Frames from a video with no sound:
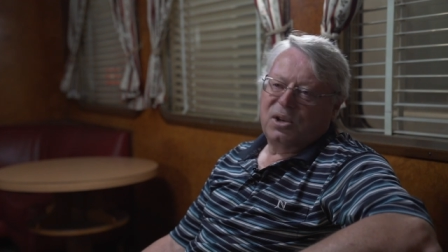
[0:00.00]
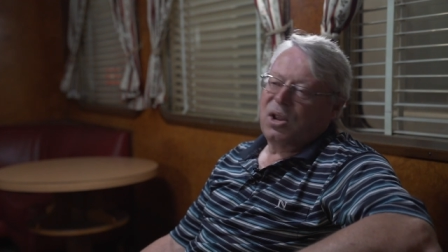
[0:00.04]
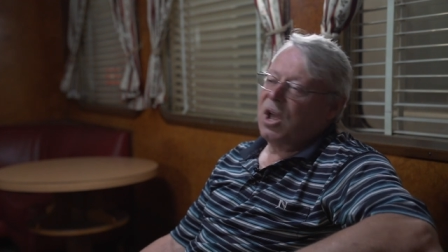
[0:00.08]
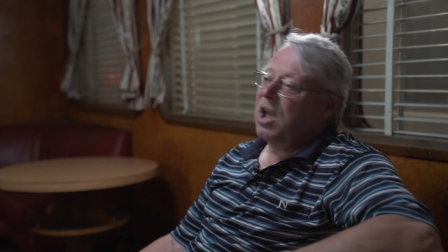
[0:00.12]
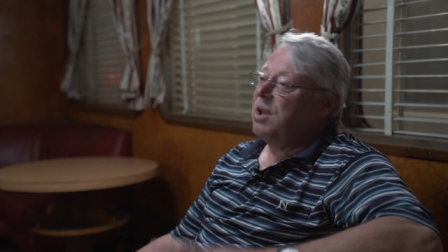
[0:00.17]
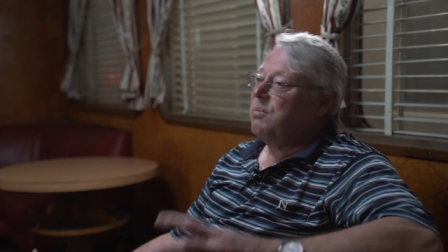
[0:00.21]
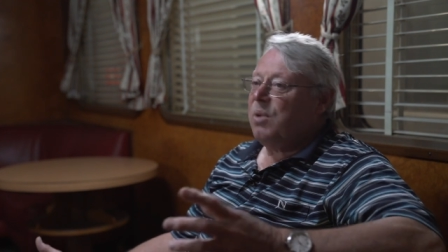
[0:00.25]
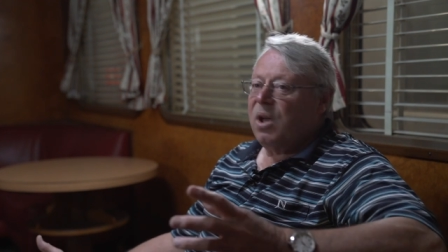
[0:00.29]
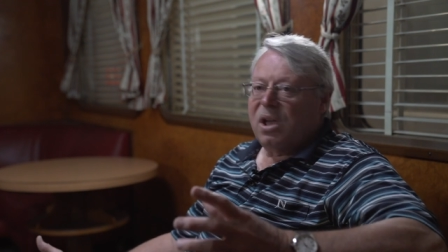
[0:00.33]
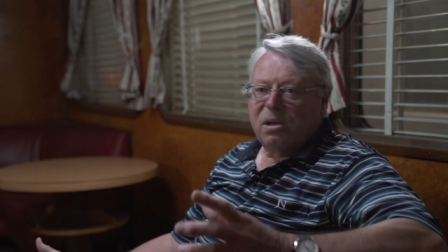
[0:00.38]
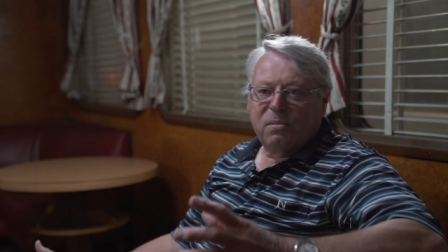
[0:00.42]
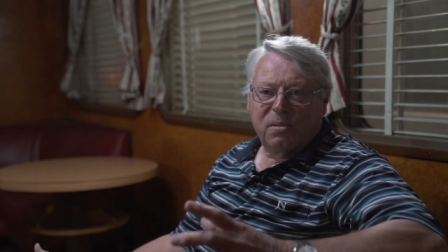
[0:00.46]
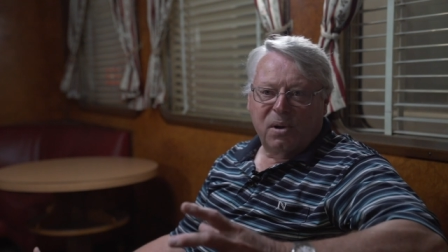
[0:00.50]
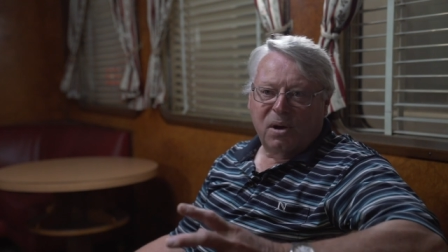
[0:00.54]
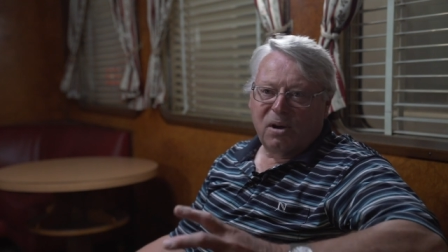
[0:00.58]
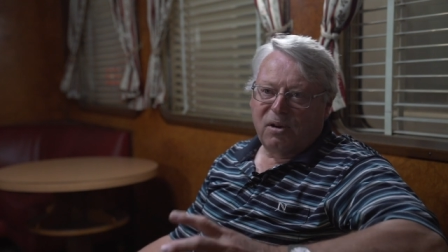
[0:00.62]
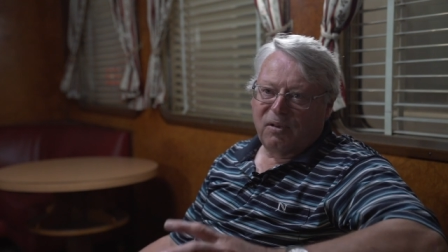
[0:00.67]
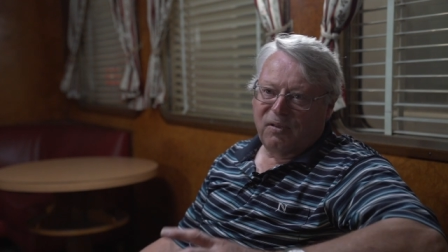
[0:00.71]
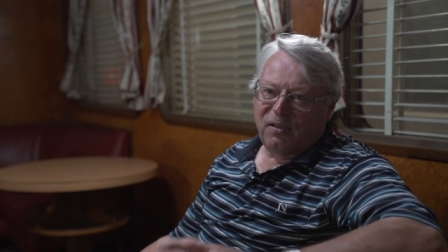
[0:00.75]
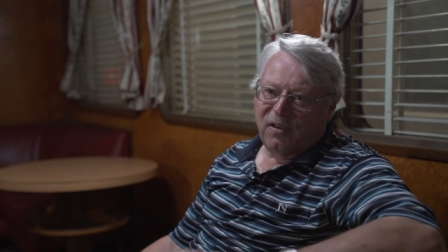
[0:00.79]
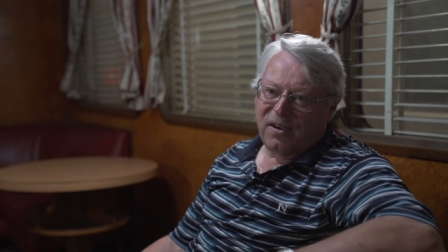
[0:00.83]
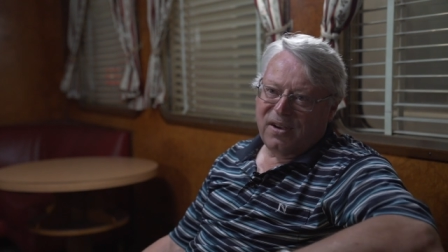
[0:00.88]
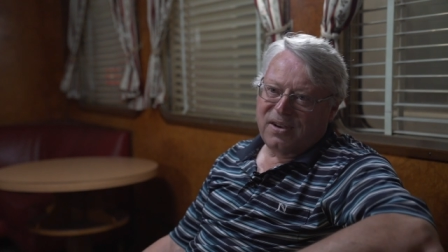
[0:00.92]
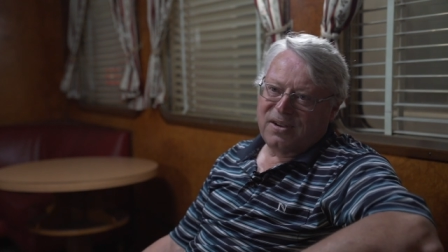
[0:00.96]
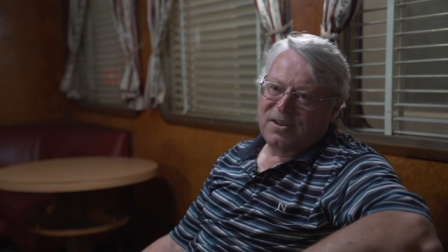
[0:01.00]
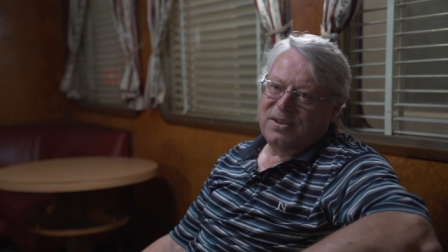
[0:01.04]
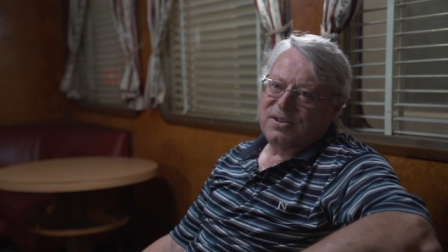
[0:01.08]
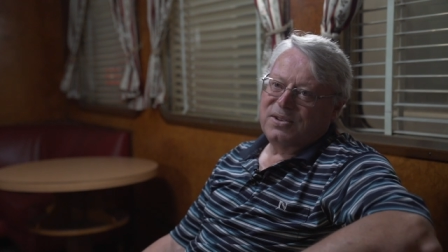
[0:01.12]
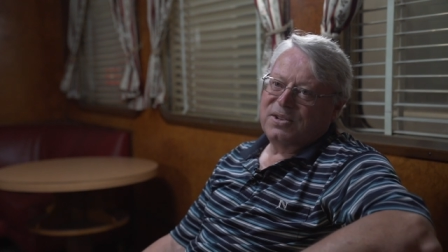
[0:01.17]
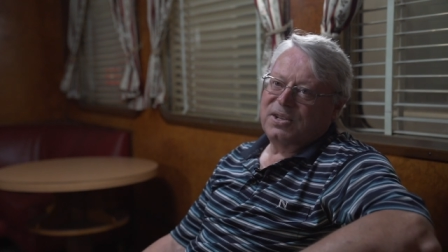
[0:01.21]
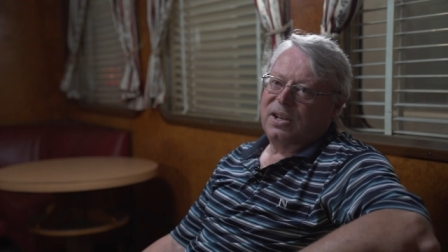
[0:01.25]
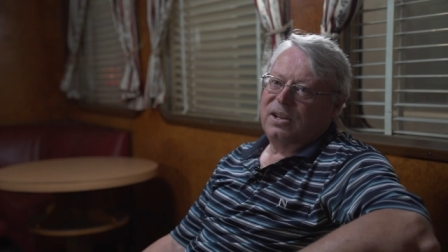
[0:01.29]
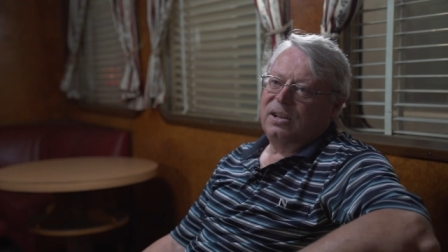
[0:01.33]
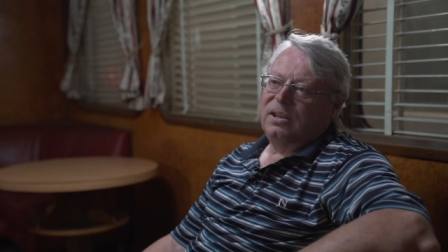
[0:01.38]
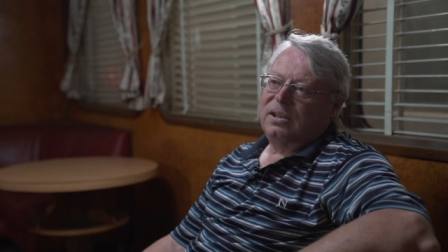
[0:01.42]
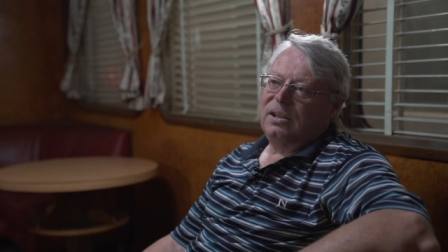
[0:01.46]
no mobile
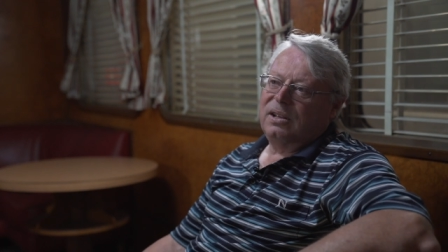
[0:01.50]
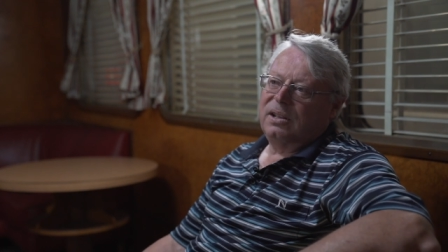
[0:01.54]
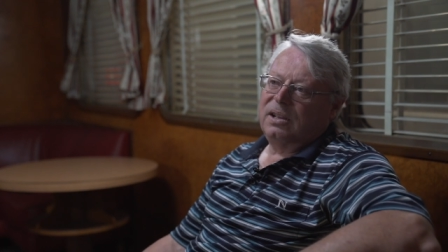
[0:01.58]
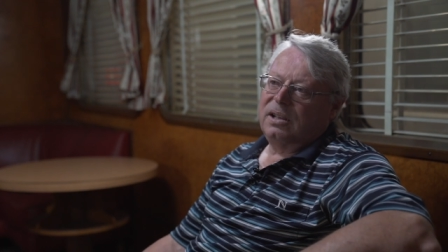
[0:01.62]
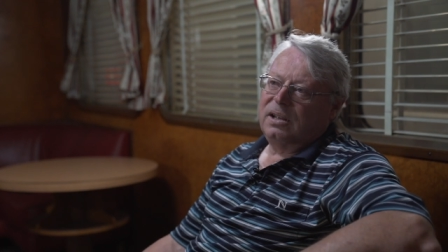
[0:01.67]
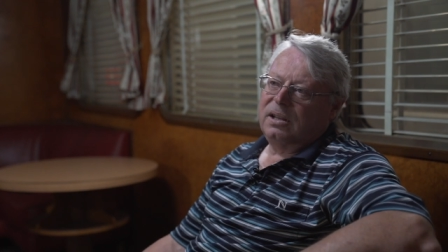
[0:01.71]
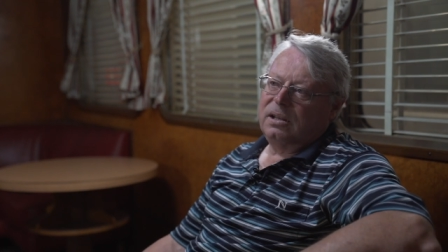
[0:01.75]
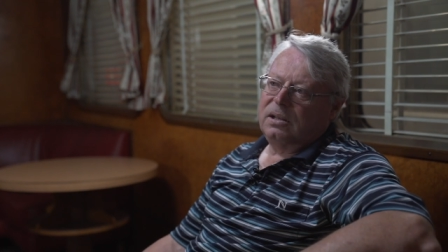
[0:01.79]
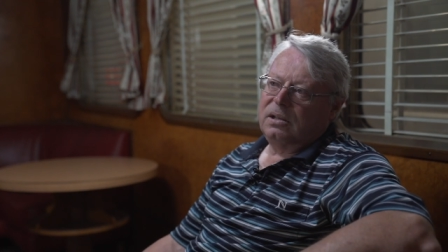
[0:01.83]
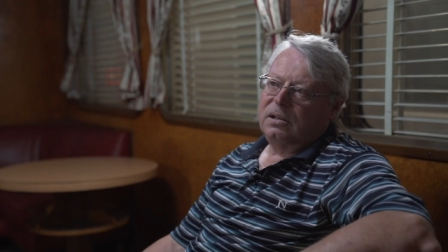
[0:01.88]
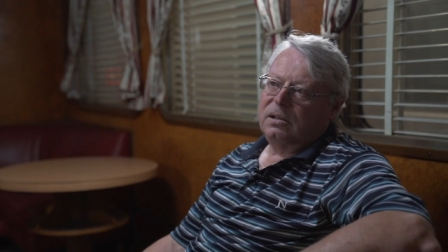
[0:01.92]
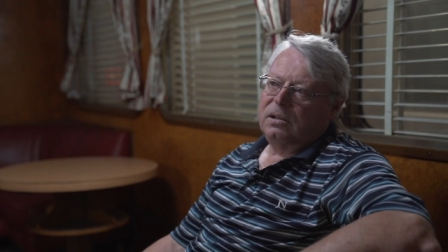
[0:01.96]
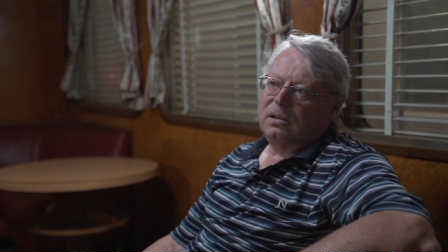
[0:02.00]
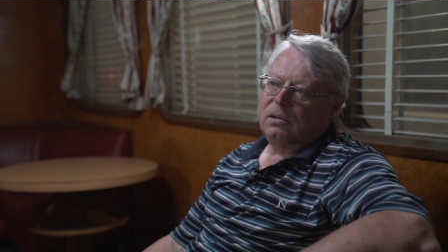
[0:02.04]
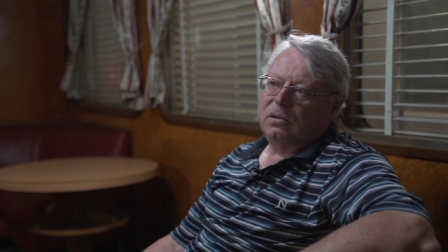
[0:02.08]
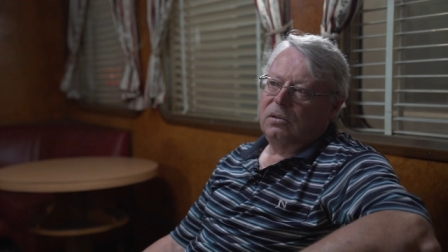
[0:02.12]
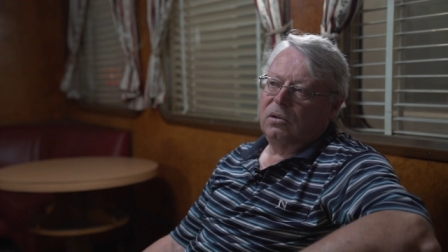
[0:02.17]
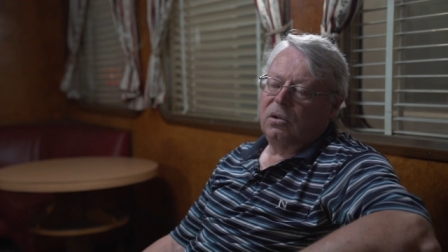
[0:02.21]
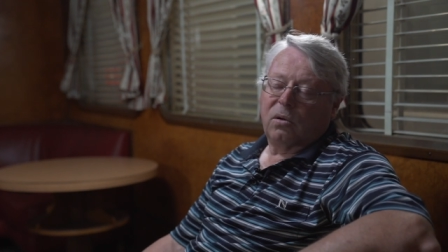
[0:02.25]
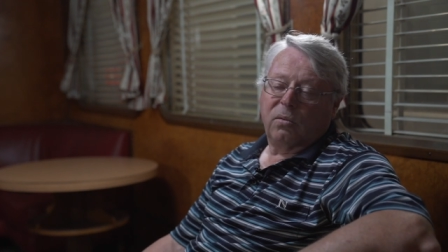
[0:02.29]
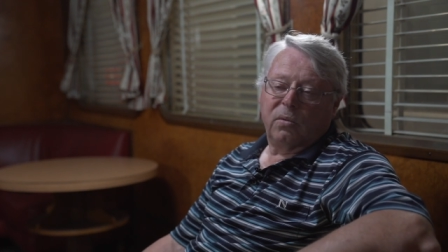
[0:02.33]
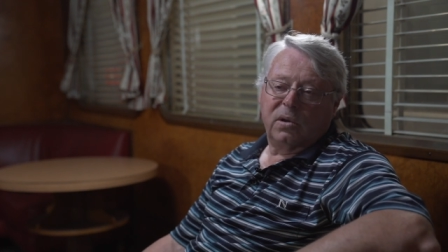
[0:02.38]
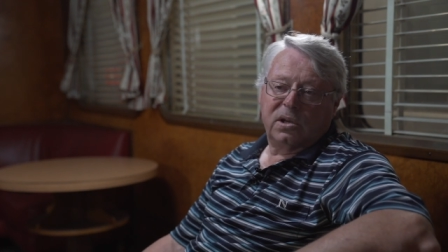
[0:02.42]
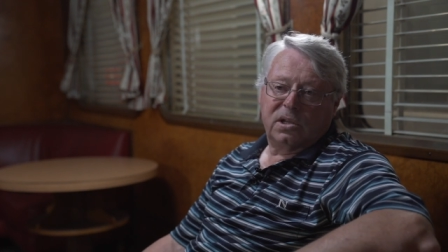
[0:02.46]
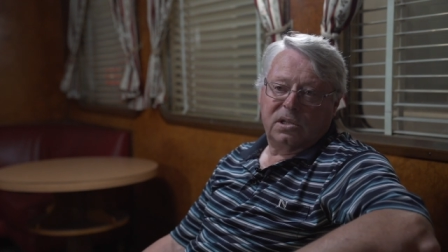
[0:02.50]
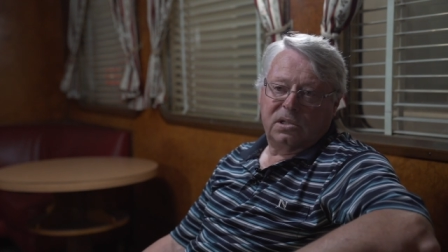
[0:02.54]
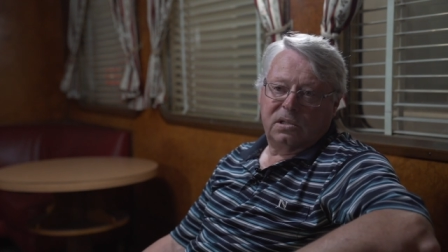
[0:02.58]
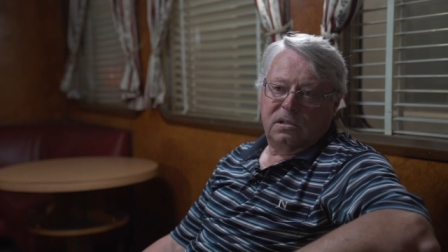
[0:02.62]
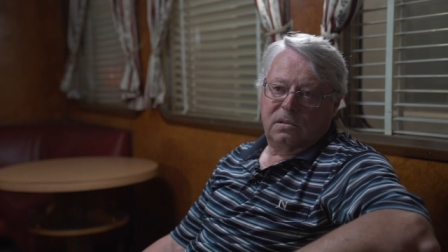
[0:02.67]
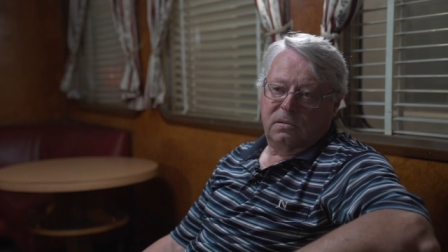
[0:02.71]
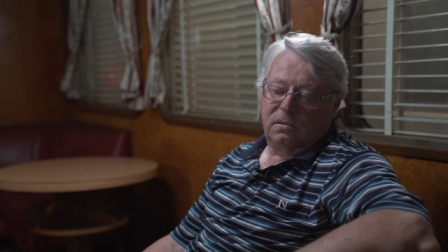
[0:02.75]
phones and and look we